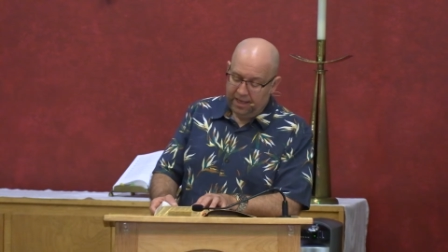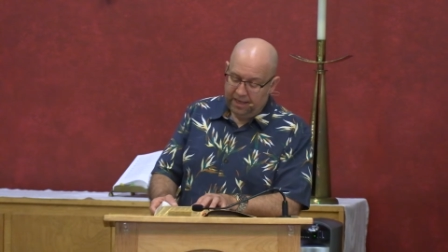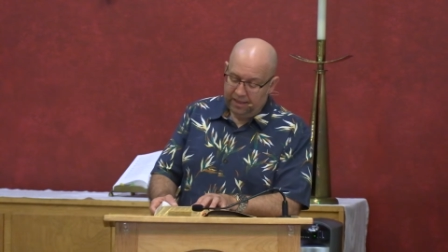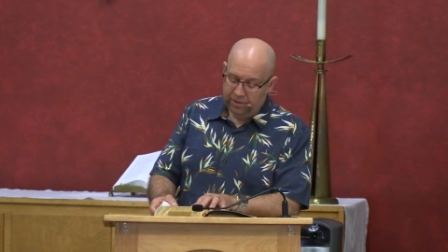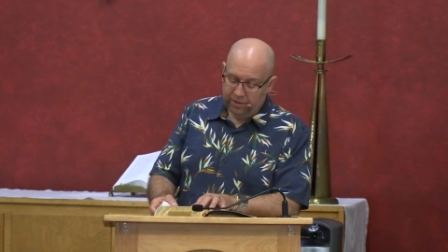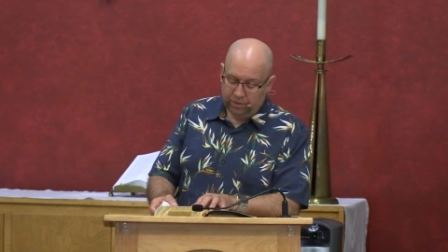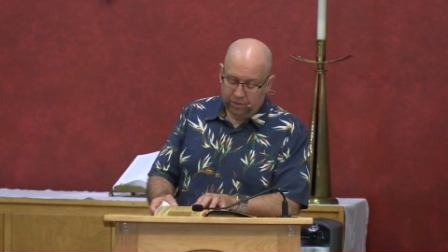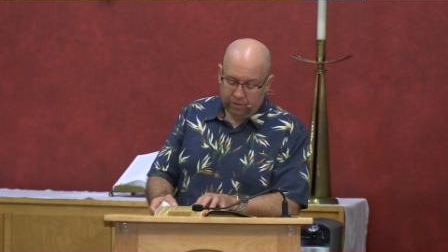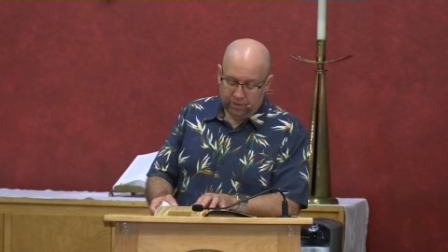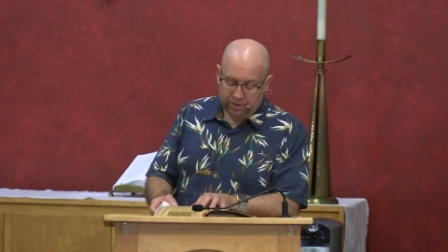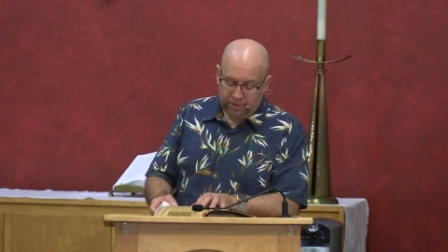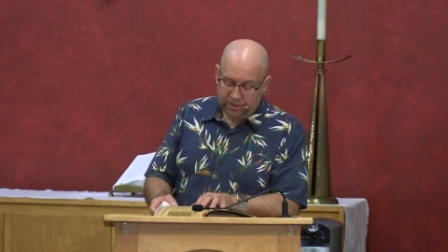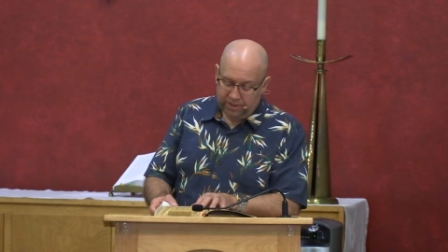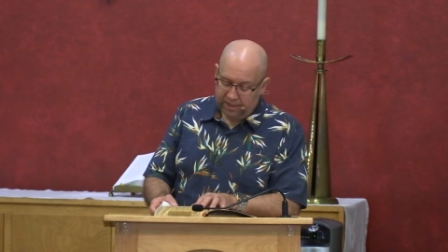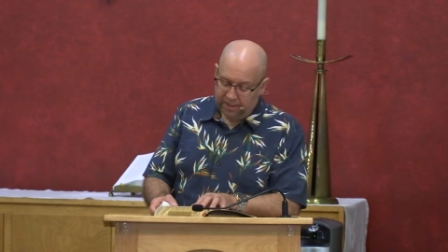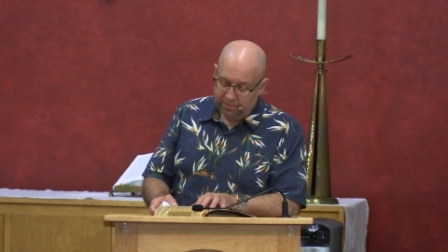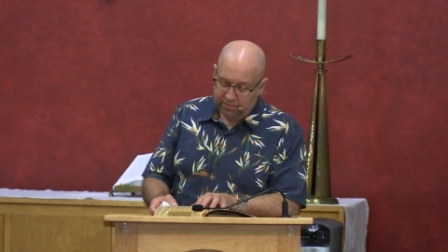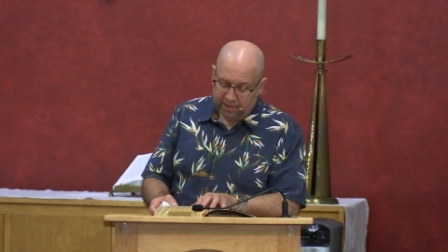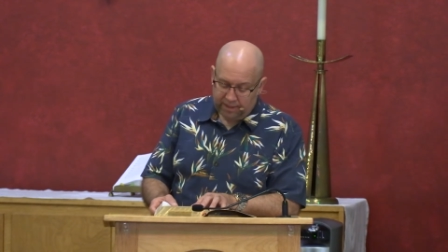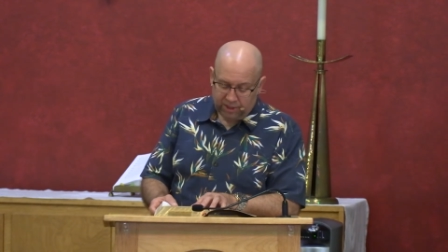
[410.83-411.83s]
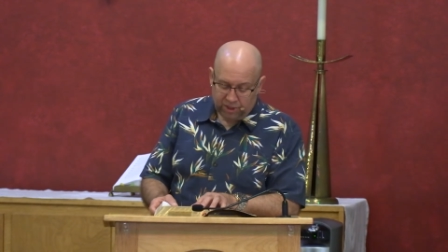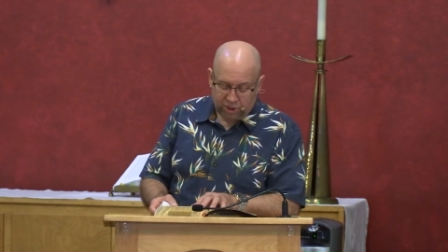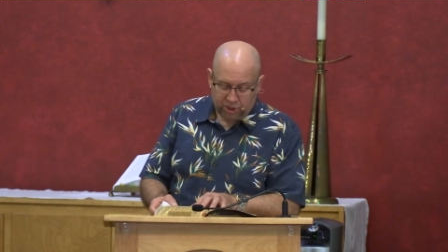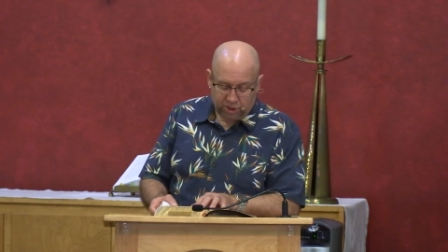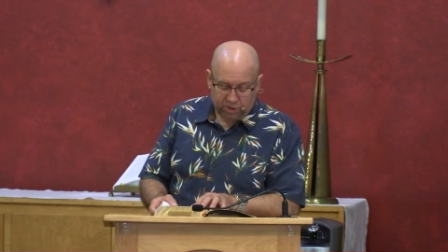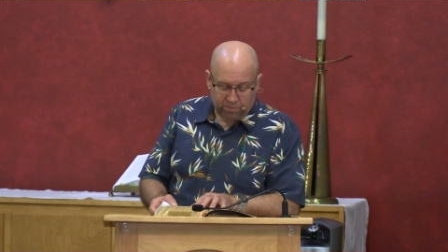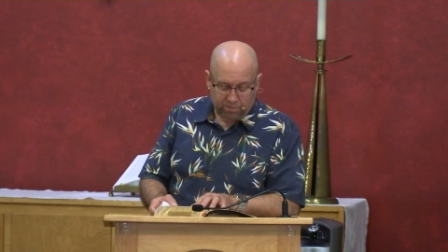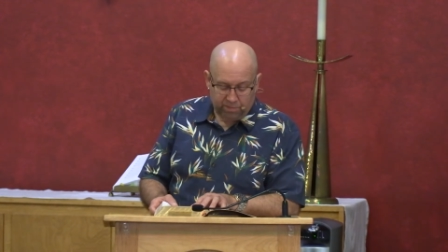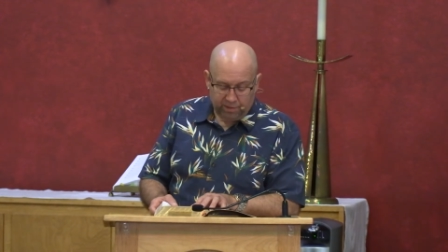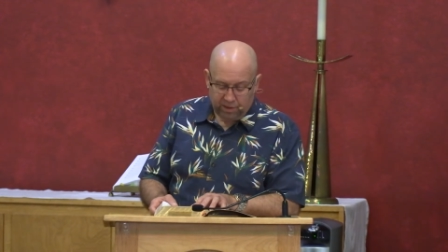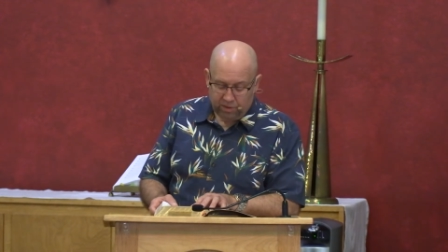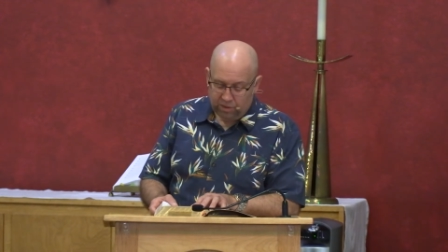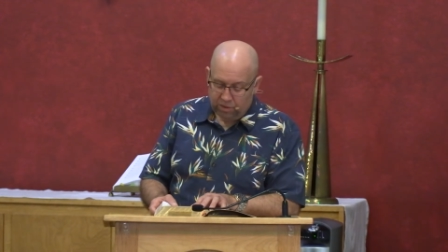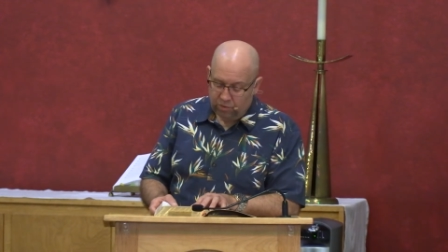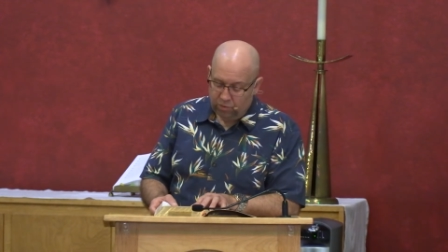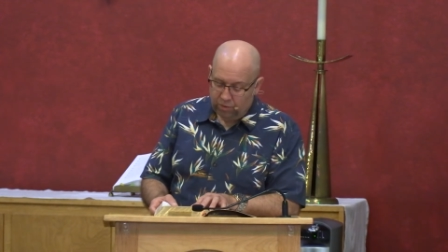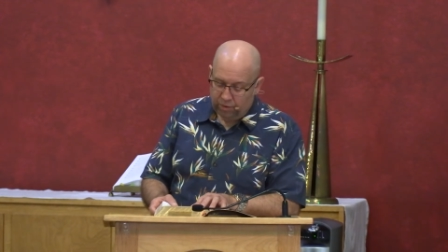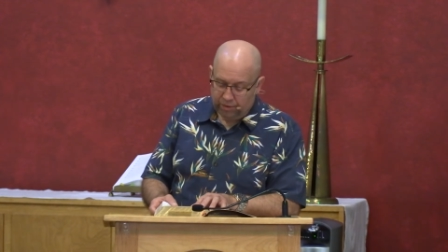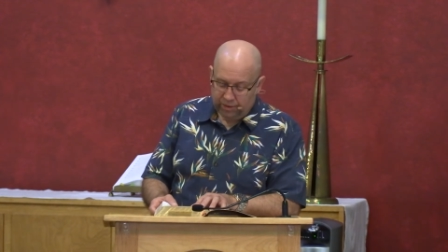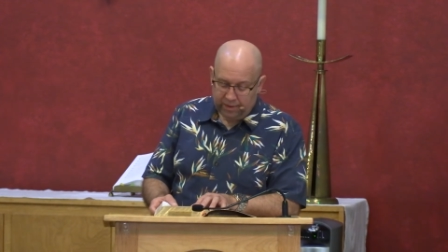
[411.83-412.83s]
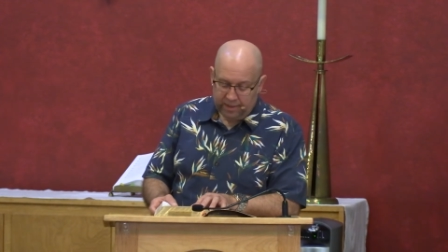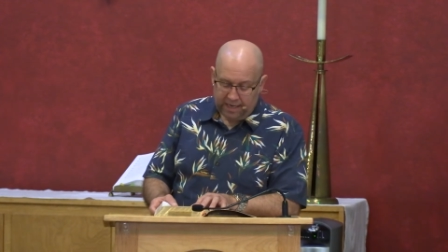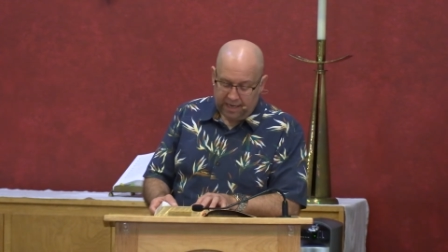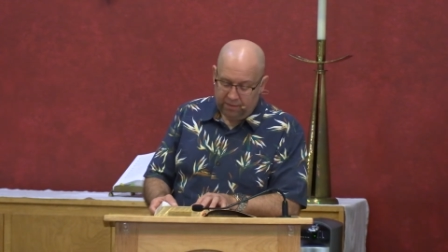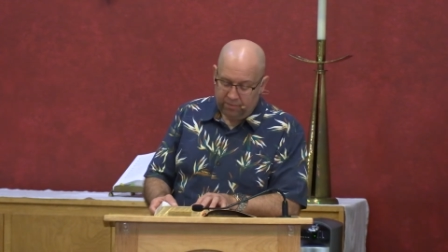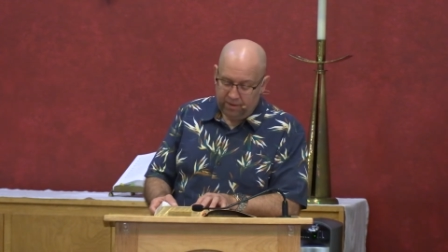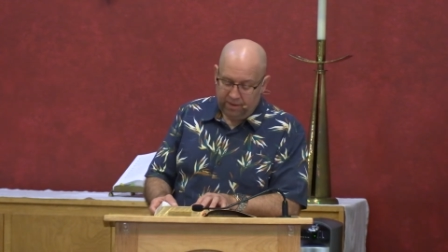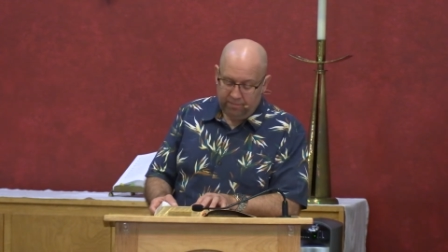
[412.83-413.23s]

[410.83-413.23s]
And the Lord said, my spirit will not